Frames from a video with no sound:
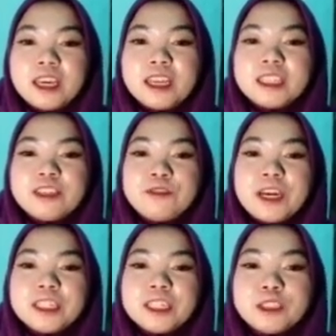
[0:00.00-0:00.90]
It
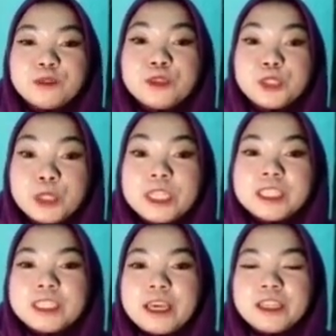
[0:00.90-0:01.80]
divided to three
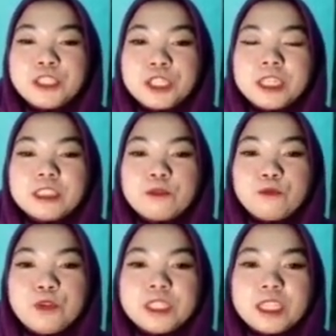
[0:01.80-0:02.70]
sections,
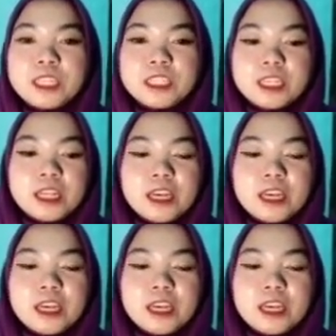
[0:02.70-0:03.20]
which is